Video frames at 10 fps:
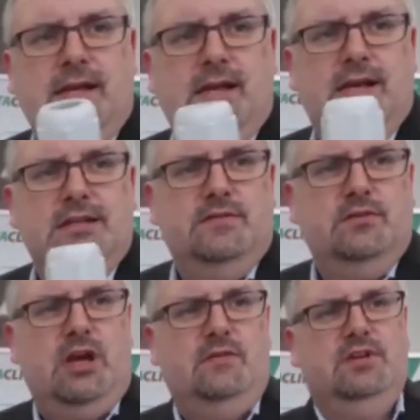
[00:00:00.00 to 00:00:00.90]
And if you
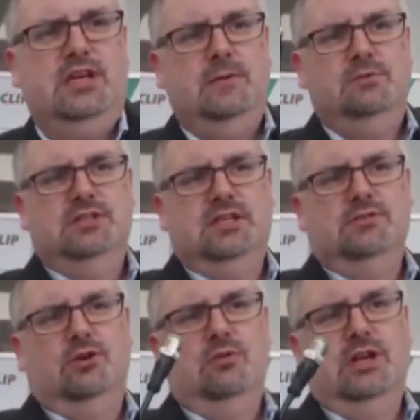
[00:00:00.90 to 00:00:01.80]
have a cable that's
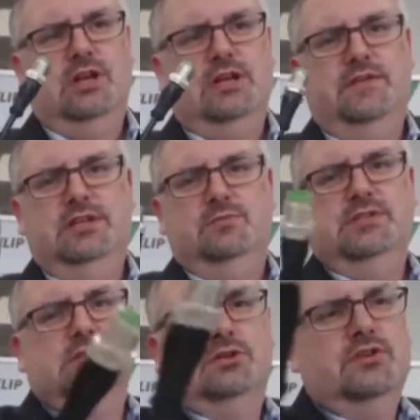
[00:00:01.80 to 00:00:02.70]
already fitted with
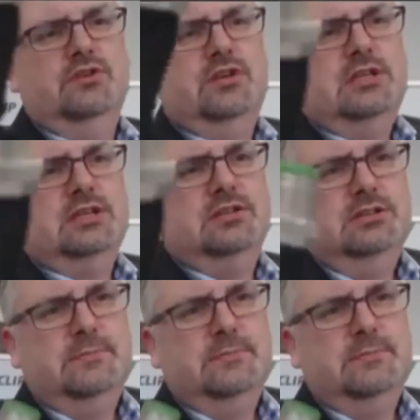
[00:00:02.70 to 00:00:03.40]
a conductor,